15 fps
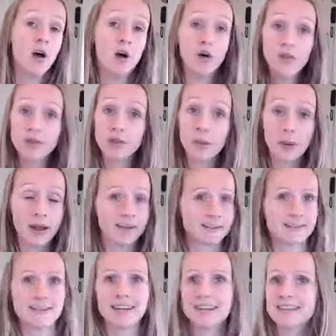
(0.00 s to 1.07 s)
over the
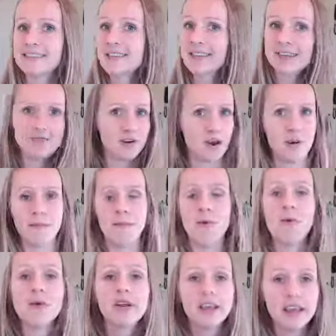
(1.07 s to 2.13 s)
past 60, if not
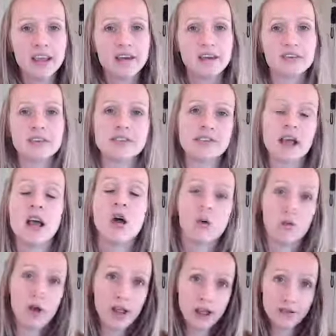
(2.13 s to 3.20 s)
more years,
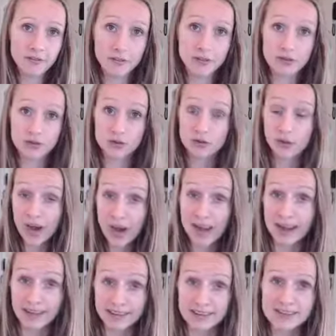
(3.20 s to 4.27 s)
we have been
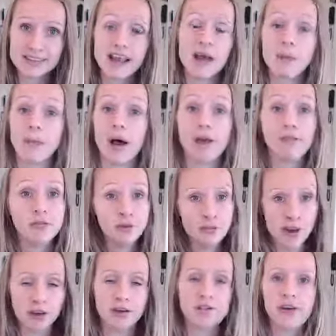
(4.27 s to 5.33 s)
trained by food
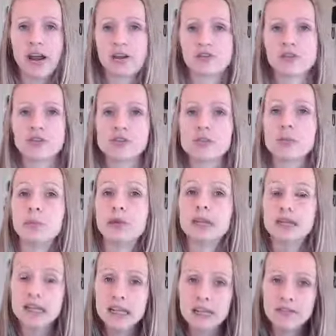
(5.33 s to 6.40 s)
manufacturers to
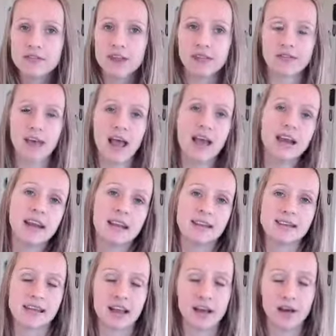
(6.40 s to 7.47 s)
believe that that
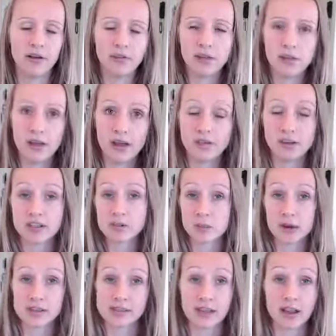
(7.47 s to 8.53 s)
is a healthy way of
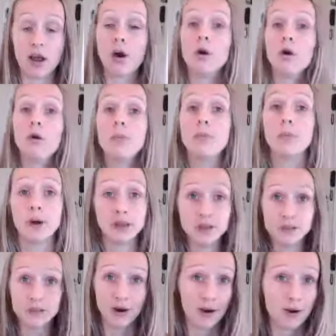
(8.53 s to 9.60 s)
expressing a whole
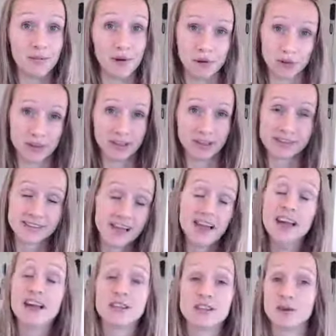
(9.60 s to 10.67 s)
bunch of our emotions.
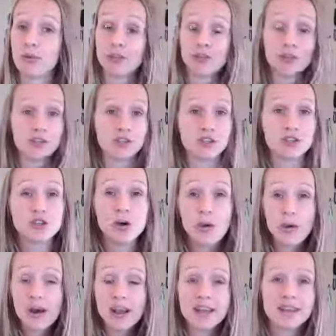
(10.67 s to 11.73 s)
So whether it's
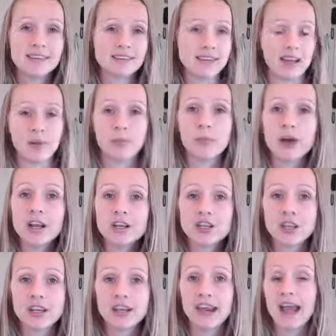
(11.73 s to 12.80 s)
joy,
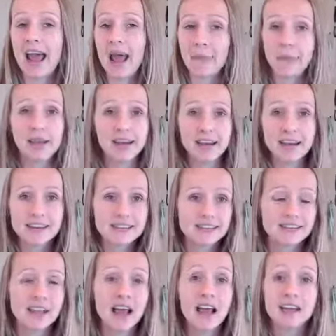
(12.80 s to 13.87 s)
celebration,
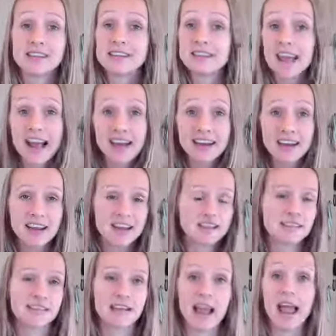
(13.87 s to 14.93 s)
happiness,
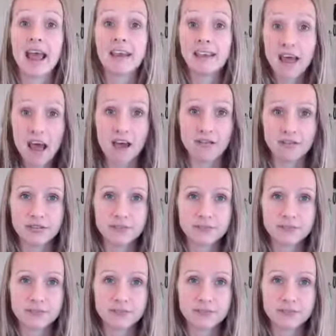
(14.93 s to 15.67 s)
sadness, and love.